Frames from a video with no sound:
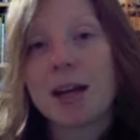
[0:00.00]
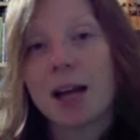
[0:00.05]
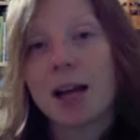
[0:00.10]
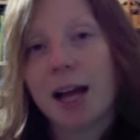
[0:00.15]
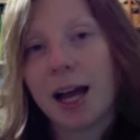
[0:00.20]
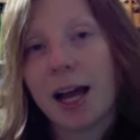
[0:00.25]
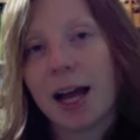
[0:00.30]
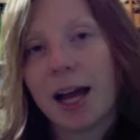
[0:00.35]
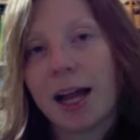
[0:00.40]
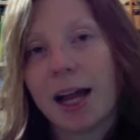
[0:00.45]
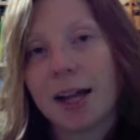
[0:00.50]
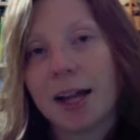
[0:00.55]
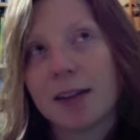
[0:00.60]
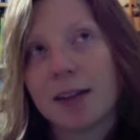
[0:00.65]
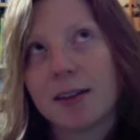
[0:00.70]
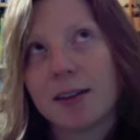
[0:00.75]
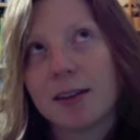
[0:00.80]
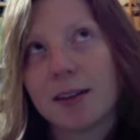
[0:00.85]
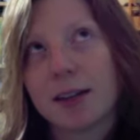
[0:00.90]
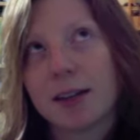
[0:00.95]

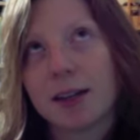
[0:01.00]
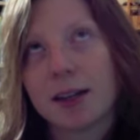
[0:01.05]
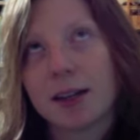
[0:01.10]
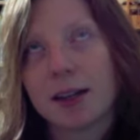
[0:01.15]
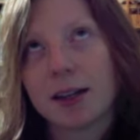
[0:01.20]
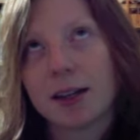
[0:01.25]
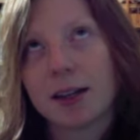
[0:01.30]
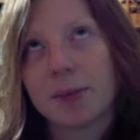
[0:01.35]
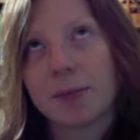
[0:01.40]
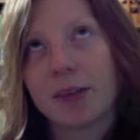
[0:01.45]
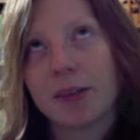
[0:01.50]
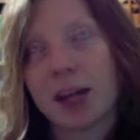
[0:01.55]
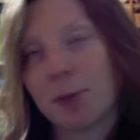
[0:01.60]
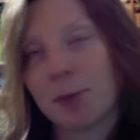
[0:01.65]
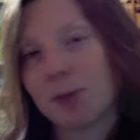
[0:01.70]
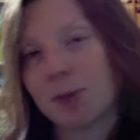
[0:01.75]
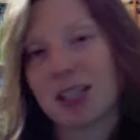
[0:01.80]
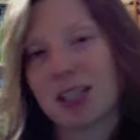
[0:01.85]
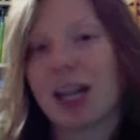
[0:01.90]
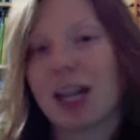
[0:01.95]
that
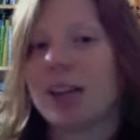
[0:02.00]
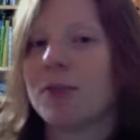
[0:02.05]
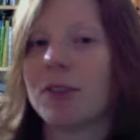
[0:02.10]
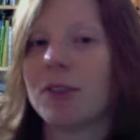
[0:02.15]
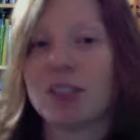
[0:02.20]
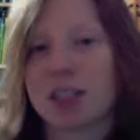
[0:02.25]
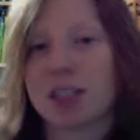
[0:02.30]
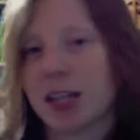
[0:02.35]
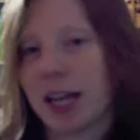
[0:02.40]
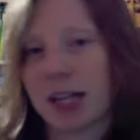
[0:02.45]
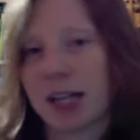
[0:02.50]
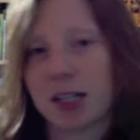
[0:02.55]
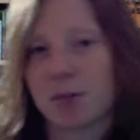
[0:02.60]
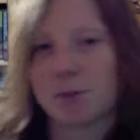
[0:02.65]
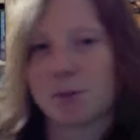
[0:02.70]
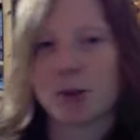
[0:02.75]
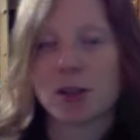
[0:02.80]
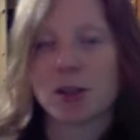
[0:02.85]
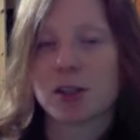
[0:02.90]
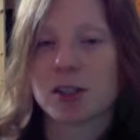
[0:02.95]
was kind of the
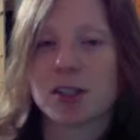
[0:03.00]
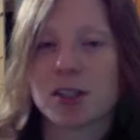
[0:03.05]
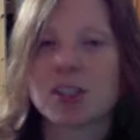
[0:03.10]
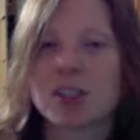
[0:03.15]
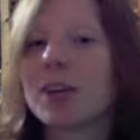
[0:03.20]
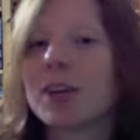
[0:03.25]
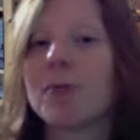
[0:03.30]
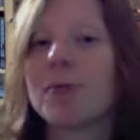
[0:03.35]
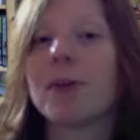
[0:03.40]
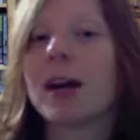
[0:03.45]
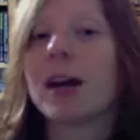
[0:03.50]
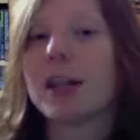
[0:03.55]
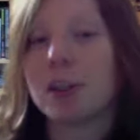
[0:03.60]
selection process, stuff I